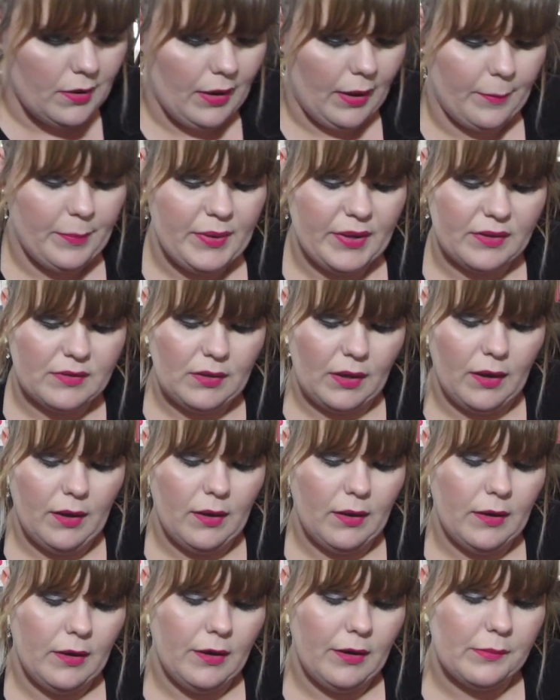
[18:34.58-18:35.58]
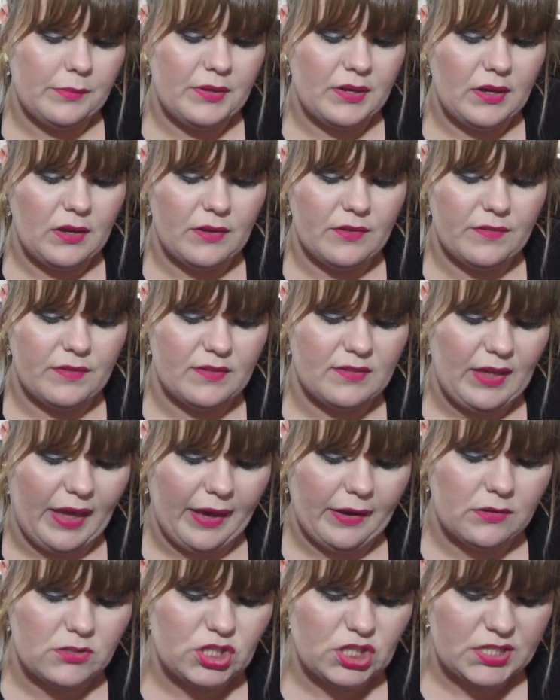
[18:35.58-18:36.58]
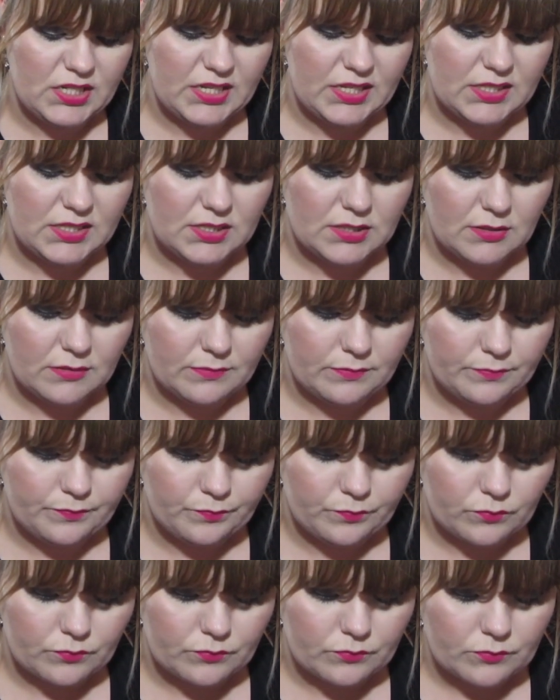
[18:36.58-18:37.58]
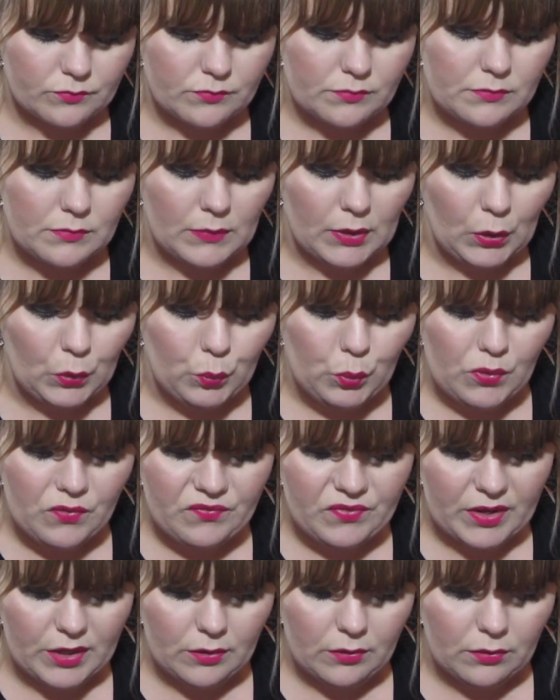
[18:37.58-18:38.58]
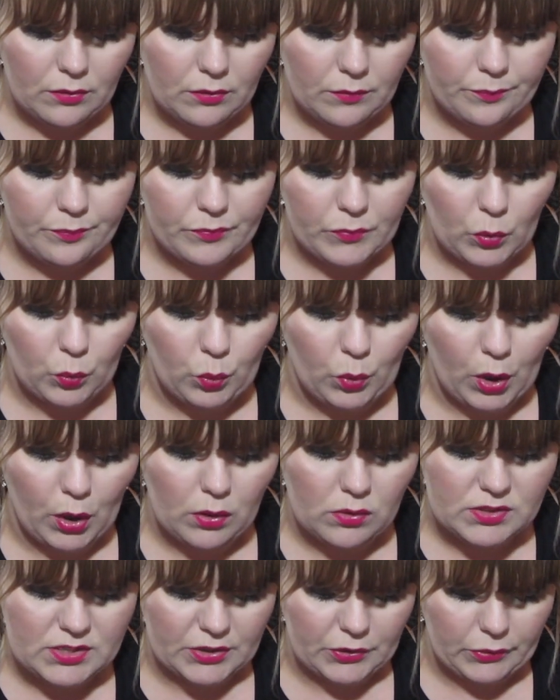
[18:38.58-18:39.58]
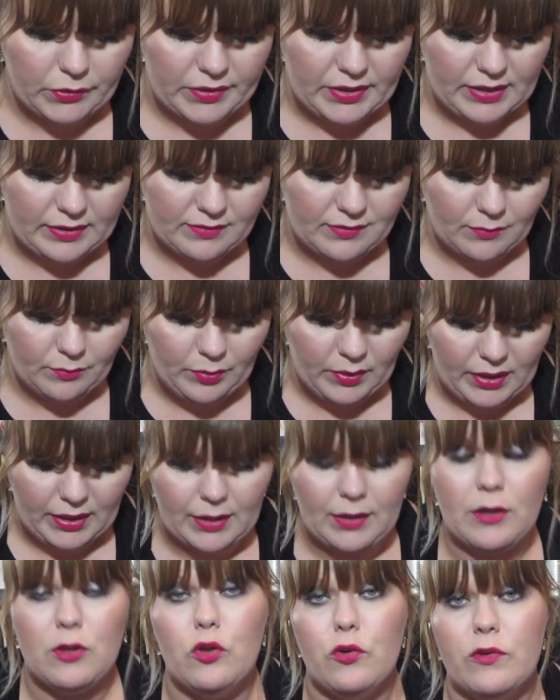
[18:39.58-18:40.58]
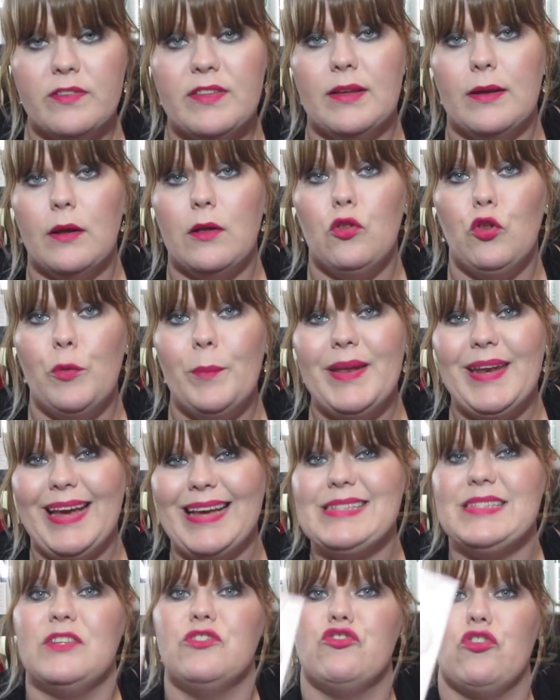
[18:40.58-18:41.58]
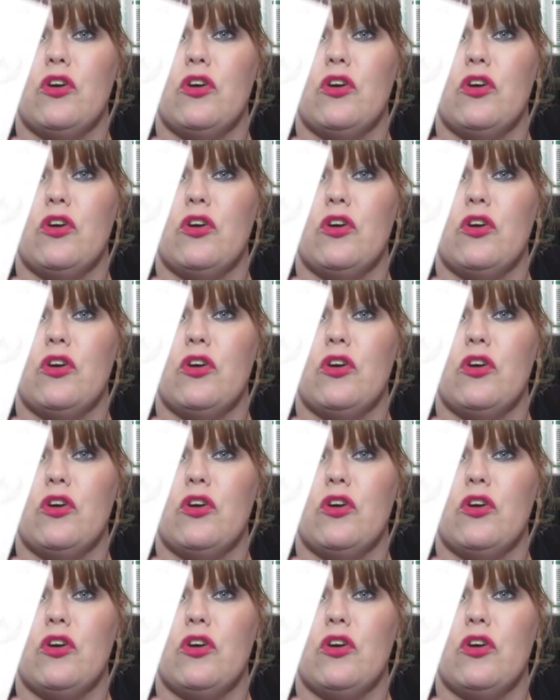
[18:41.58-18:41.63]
I picked up this Alginist Reveal Rose Iridescent Pink Luminizing